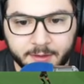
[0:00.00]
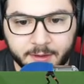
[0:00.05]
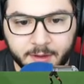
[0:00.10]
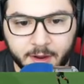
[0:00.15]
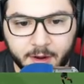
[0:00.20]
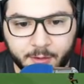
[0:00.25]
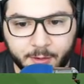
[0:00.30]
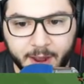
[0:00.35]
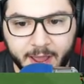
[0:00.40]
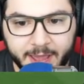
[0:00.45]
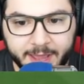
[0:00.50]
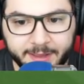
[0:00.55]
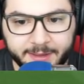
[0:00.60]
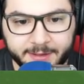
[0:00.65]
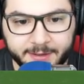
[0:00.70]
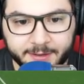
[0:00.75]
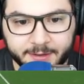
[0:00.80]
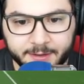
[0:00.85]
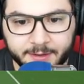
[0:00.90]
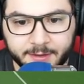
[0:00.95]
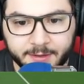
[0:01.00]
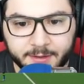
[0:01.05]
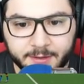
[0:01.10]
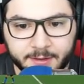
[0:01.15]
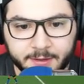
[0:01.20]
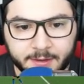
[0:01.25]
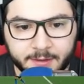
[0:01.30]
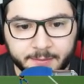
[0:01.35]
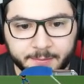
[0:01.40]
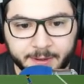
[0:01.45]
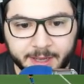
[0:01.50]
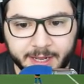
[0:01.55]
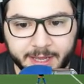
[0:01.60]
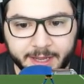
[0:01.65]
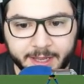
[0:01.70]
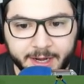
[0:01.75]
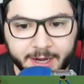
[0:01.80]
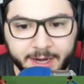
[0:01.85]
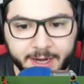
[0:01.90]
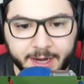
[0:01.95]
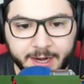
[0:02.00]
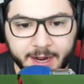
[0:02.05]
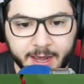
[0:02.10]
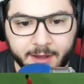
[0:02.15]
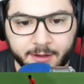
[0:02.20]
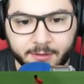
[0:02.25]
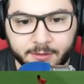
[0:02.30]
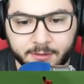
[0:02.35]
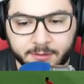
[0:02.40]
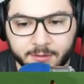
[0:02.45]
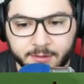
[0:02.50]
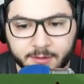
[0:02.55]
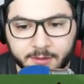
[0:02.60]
Alright. Pellegrini now.